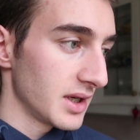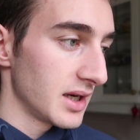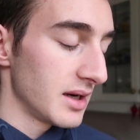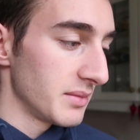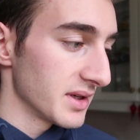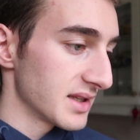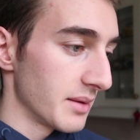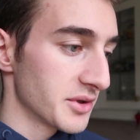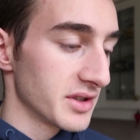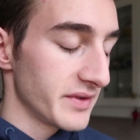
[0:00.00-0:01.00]

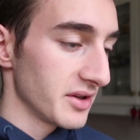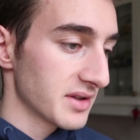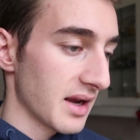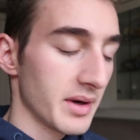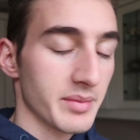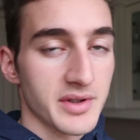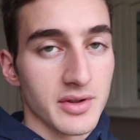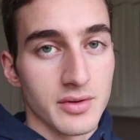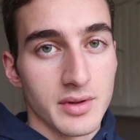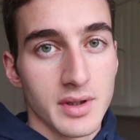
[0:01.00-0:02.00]
Assumptions videos coming up
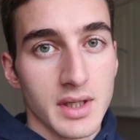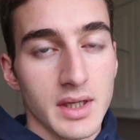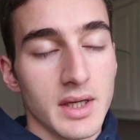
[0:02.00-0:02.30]
soon.